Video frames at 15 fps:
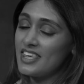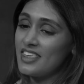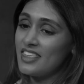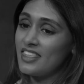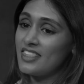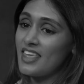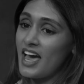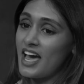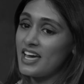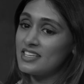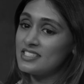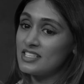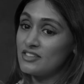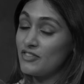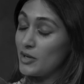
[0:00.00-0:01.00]
that
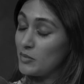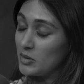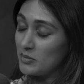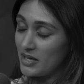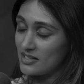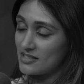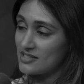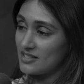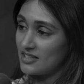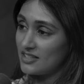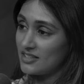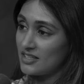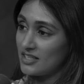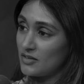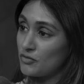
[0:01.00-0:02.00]
did family
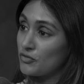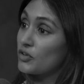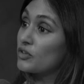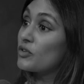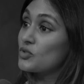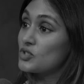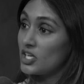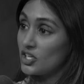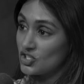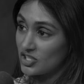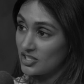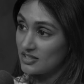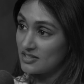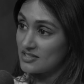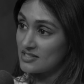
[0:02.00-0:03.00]
medicine for
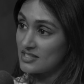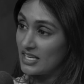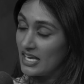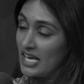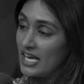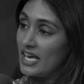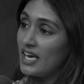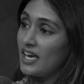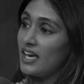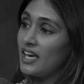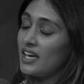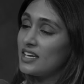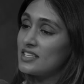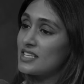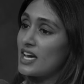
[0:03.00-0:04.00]
rotations,
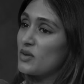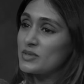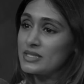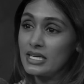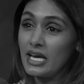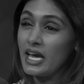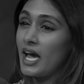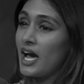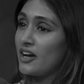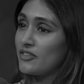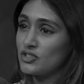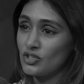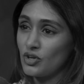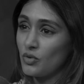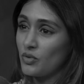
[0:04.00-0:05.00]
and I was like, I have
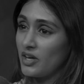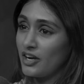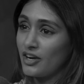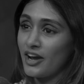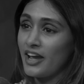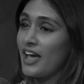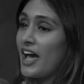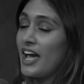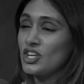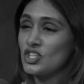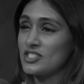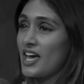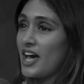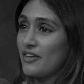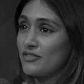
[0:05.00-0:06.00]
to go there. I
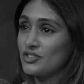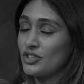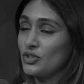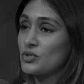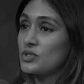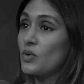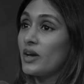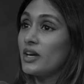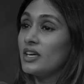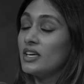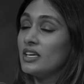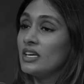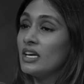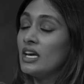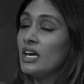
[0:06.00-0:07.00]
just have to. So
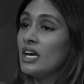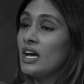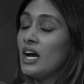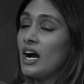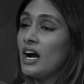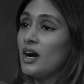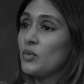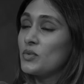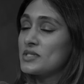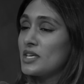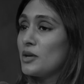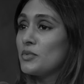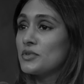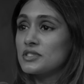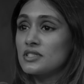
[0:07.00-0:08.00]
I was
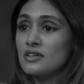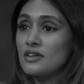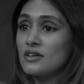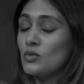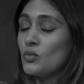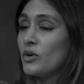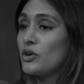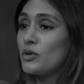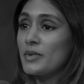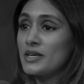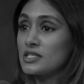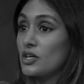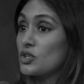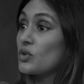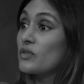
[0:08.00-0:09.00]
able to wiggle my
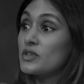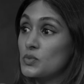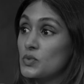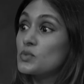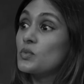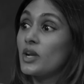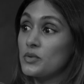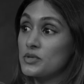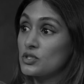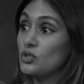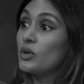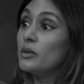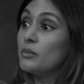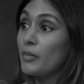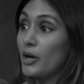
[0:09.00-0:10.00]
schedule, and this was when I was still
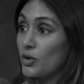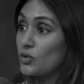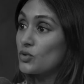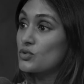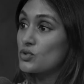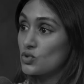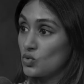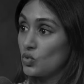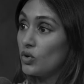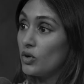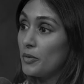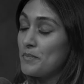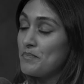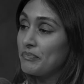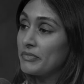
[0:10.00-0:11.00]
in medical
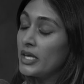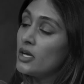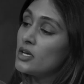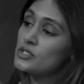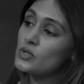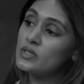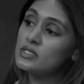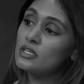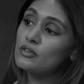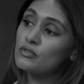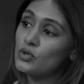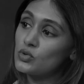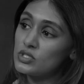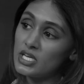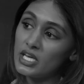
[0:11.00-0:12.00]
school. So I did a
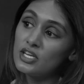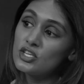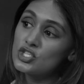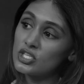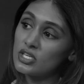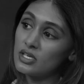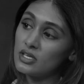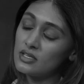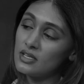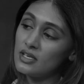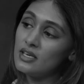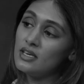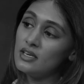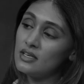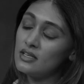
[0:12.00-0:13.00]
rotation
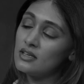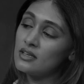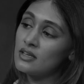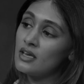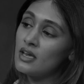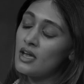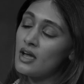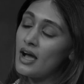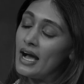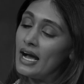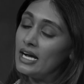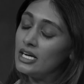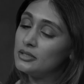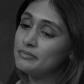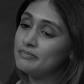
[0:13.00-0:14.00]
in
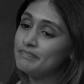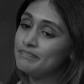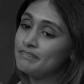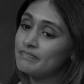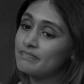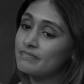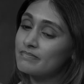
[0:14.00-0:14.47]
um,